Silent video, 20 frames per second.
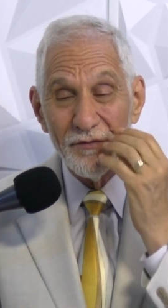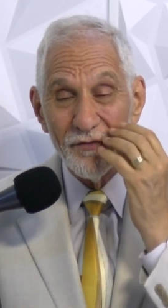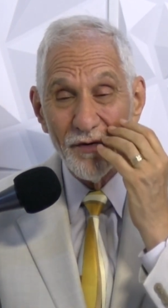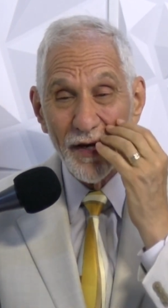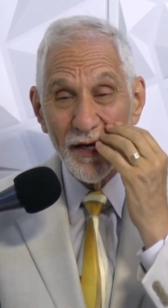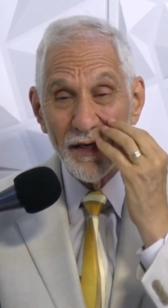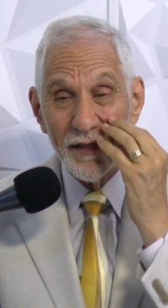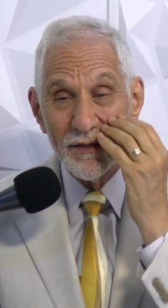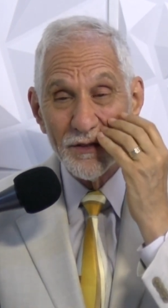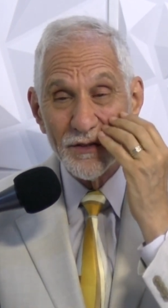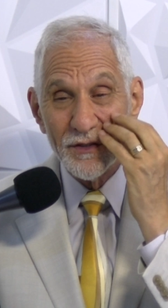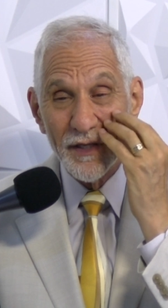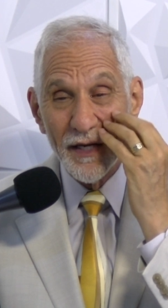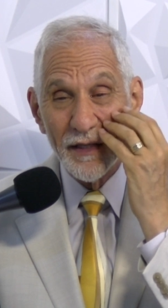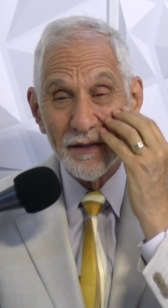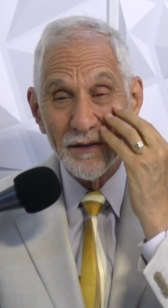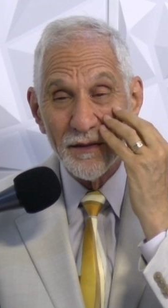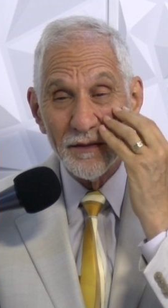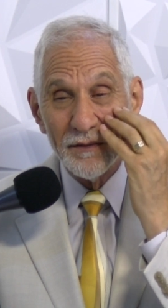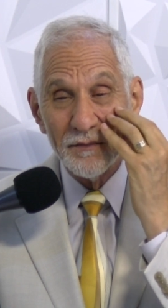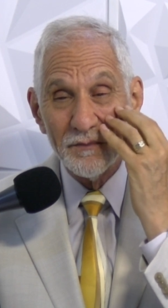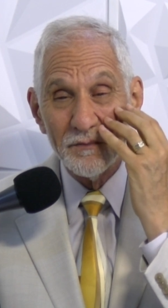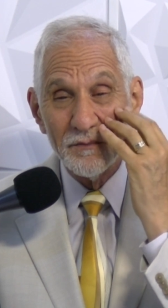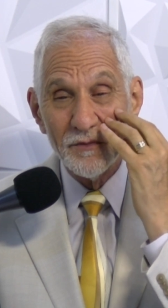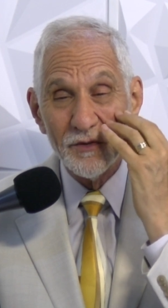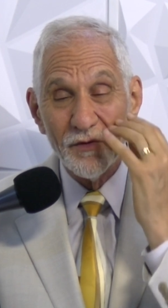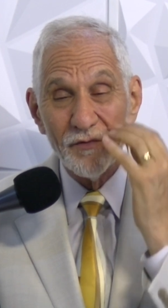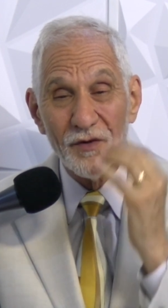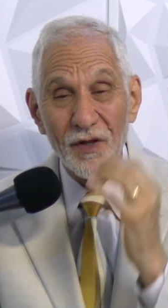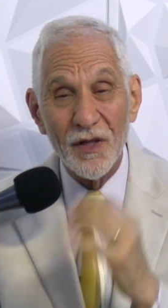veins that
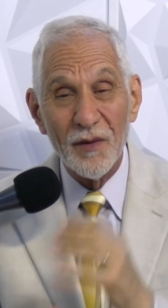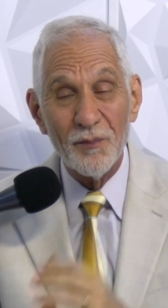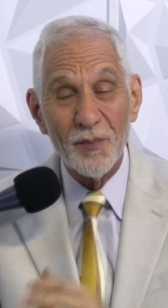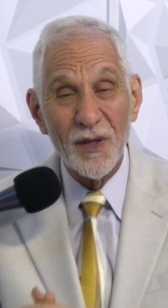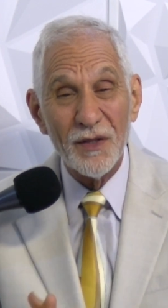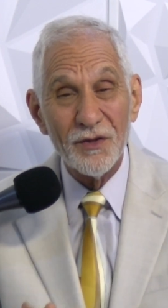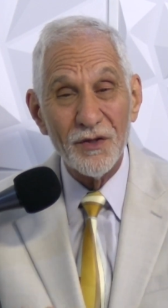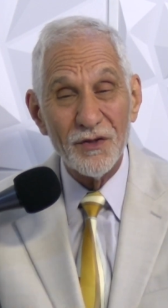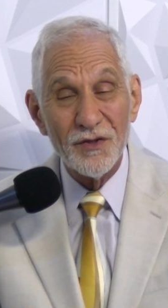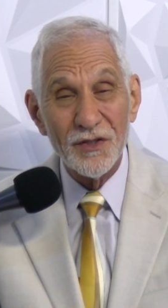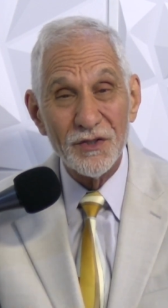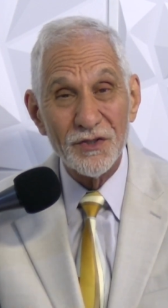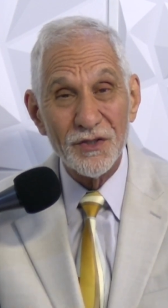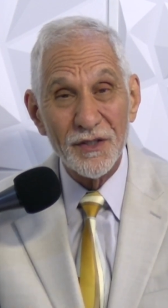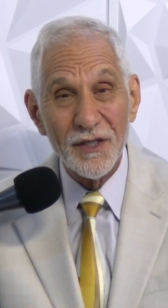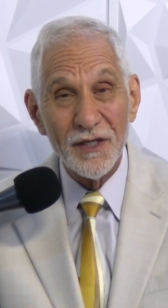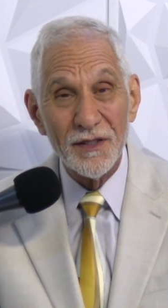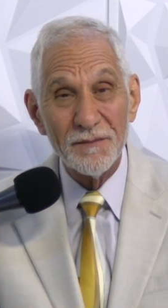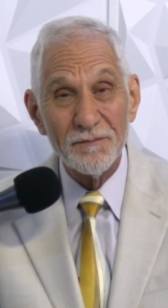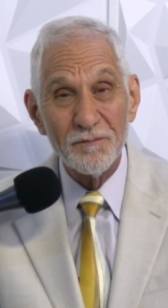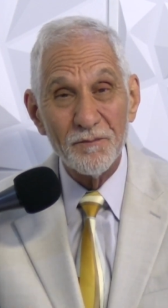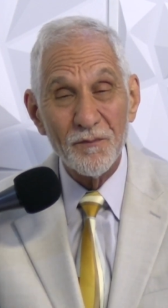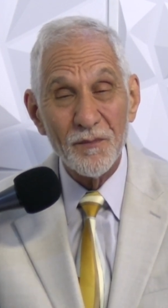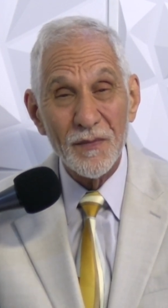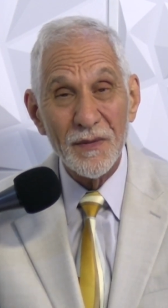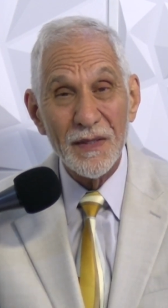develop under the skin.